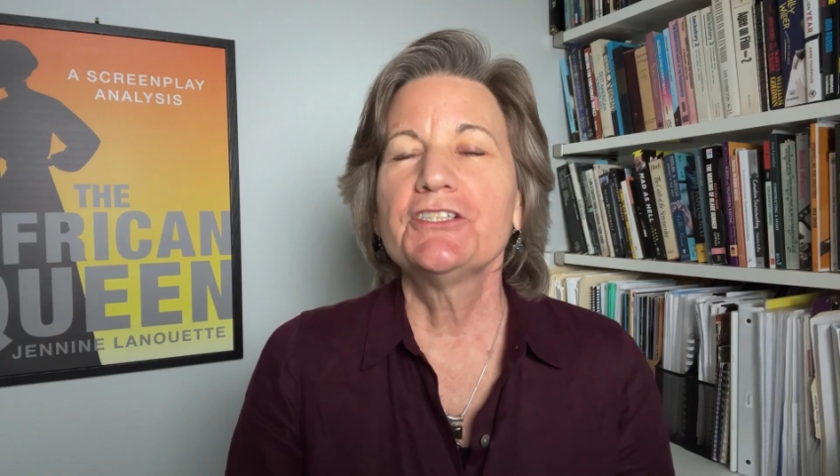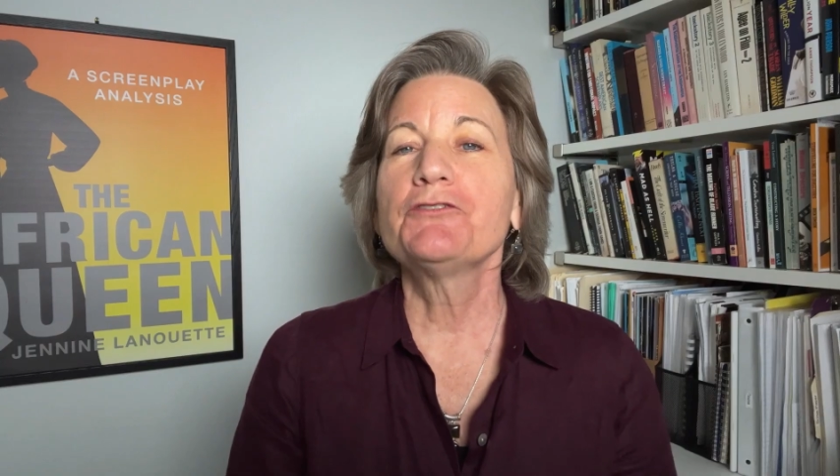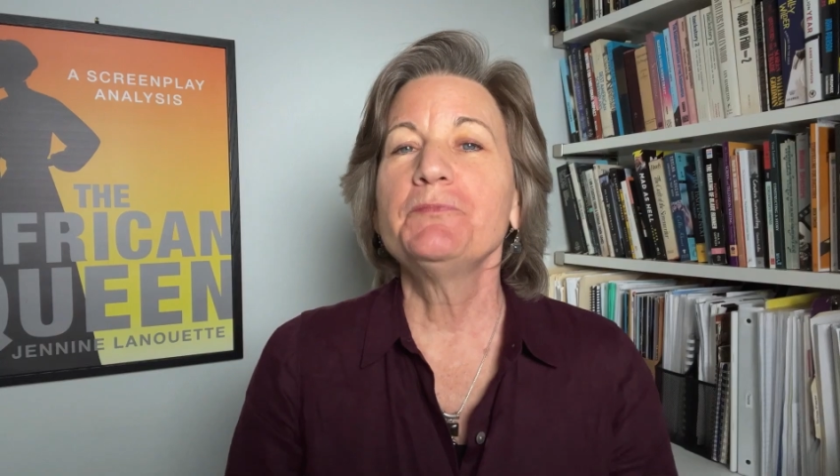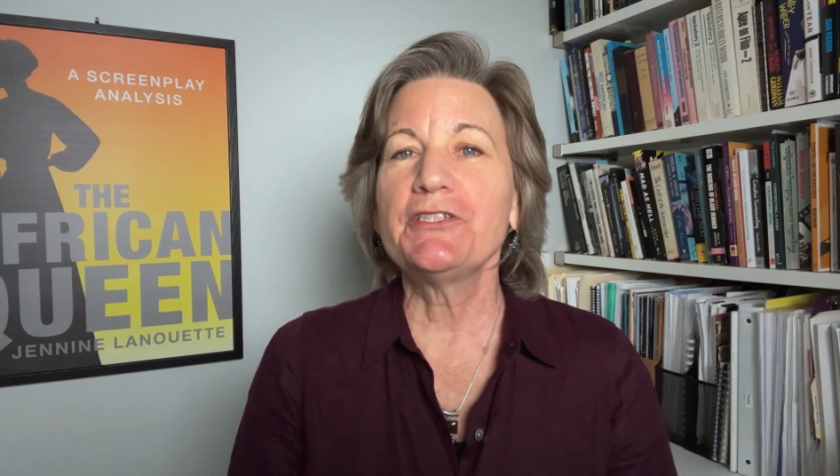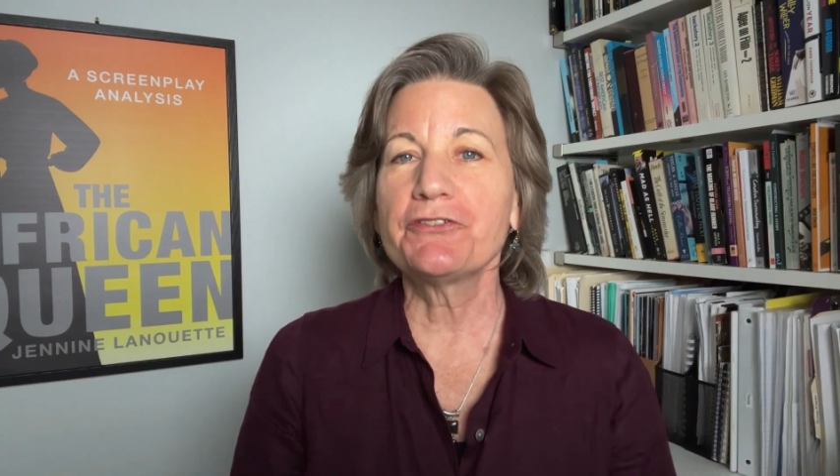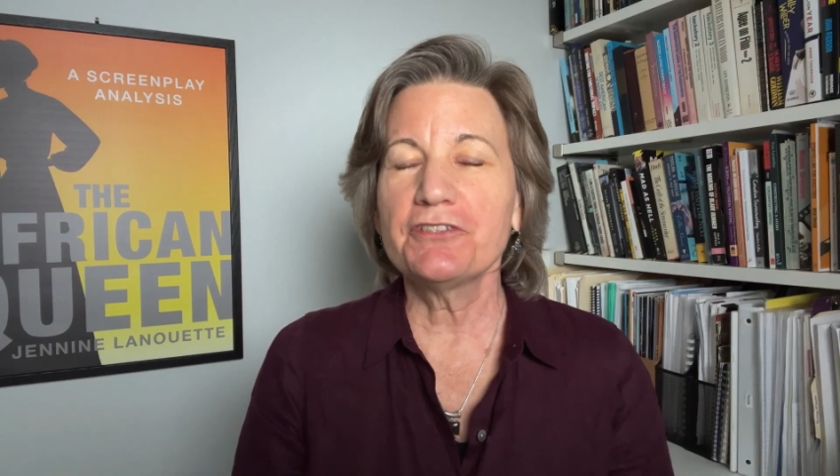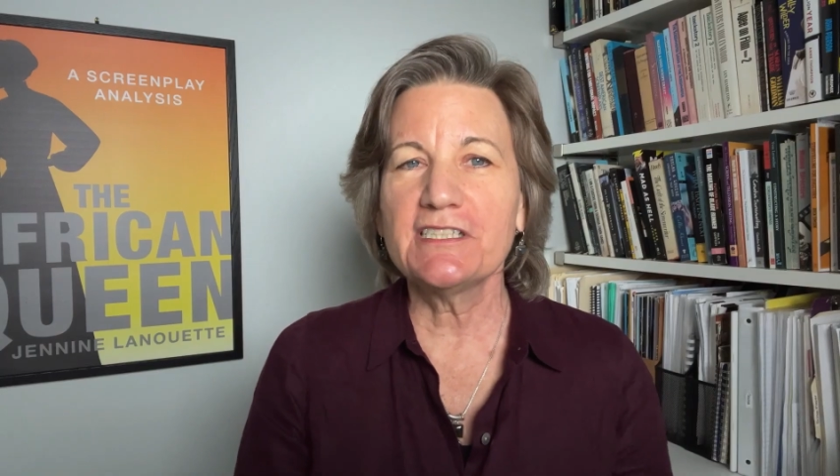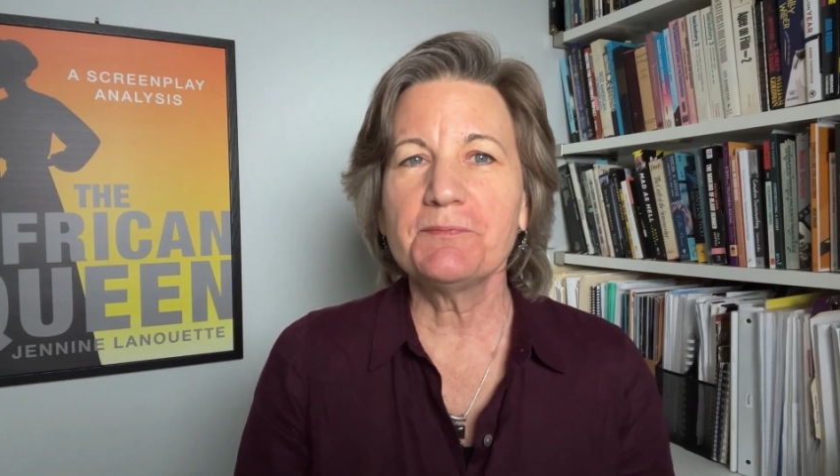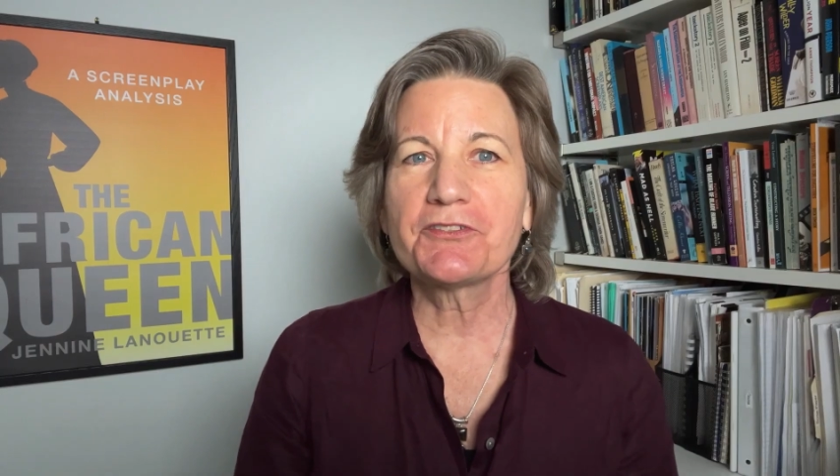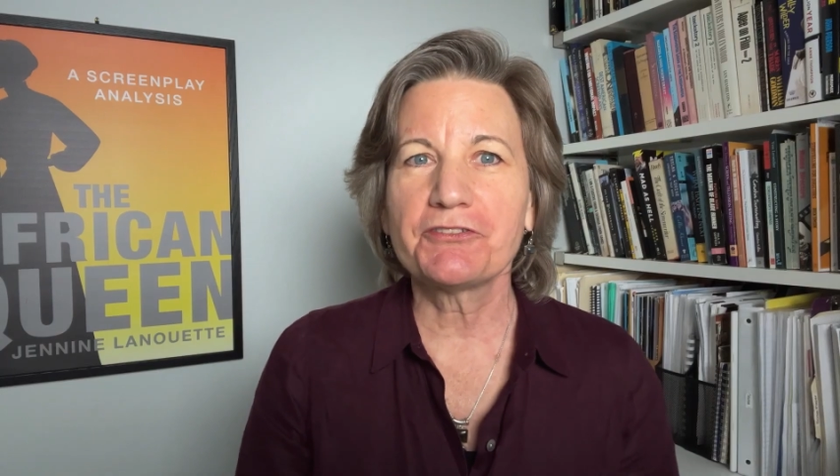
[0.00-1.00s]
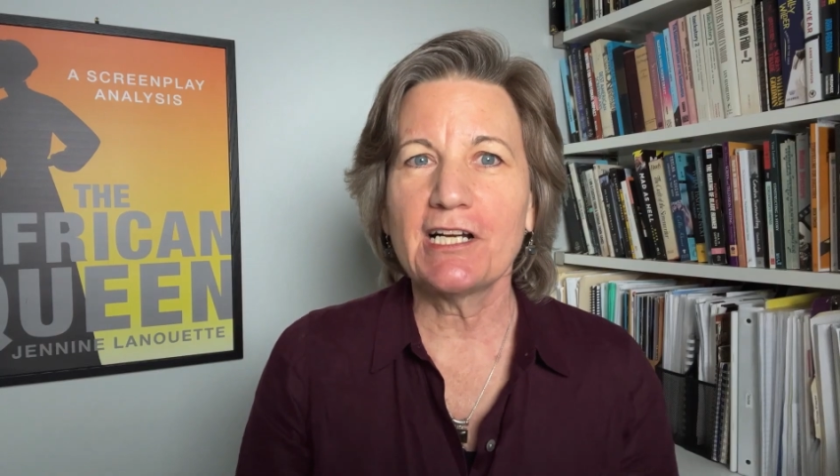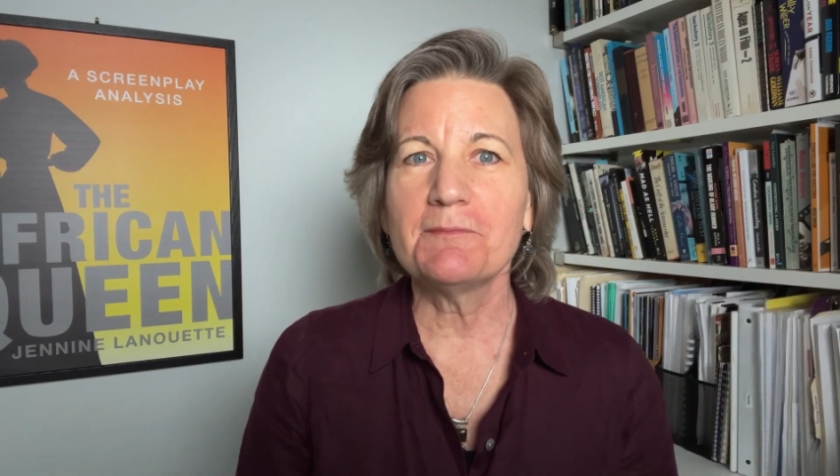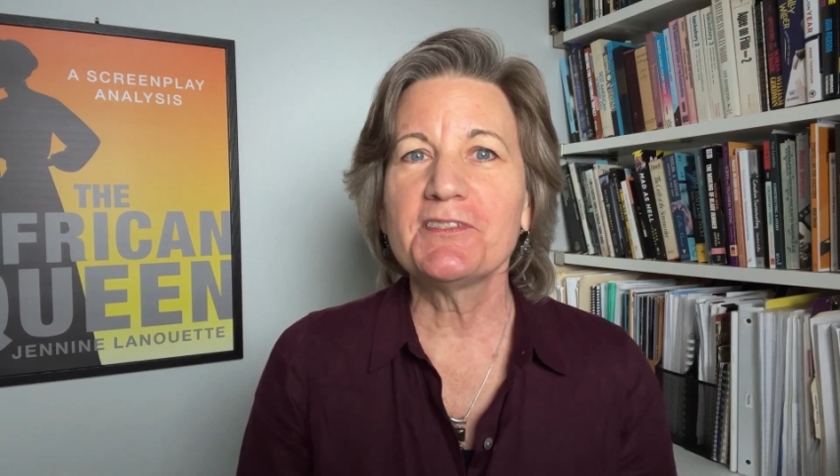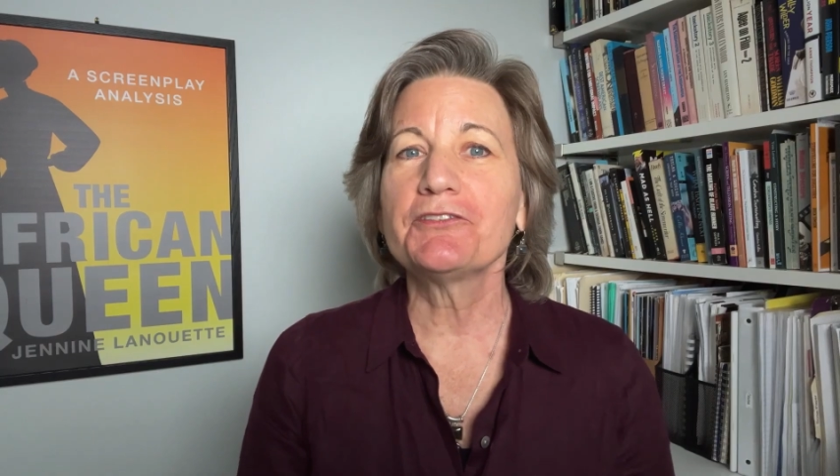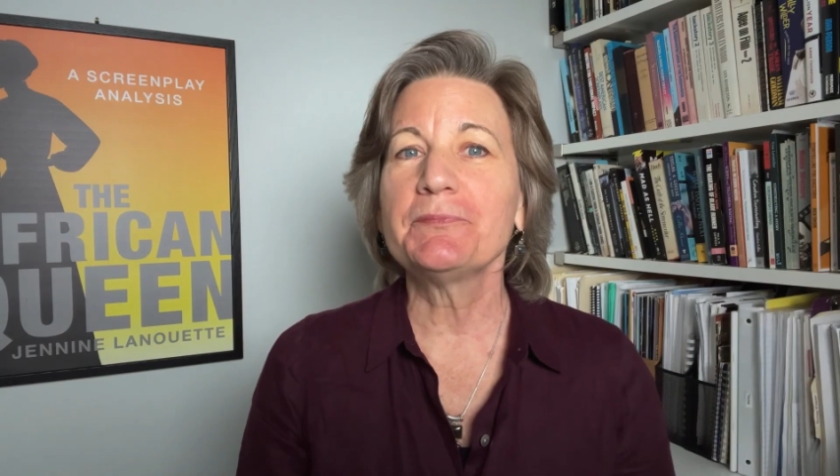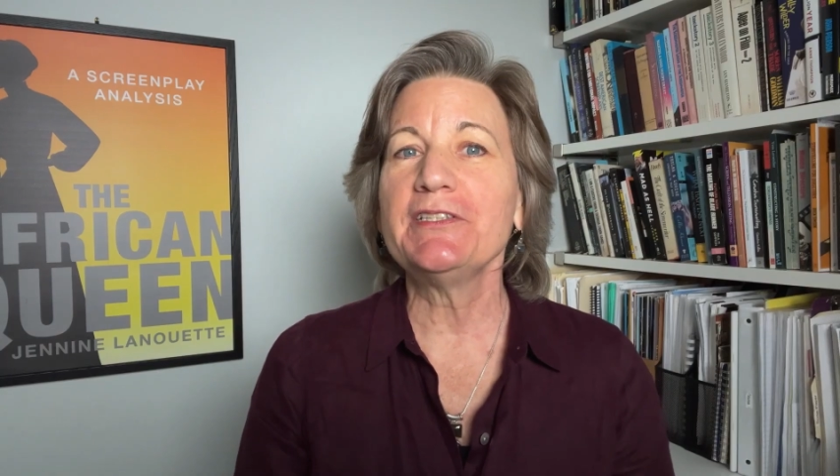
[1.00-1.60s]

So be sure to subscribe so you'll be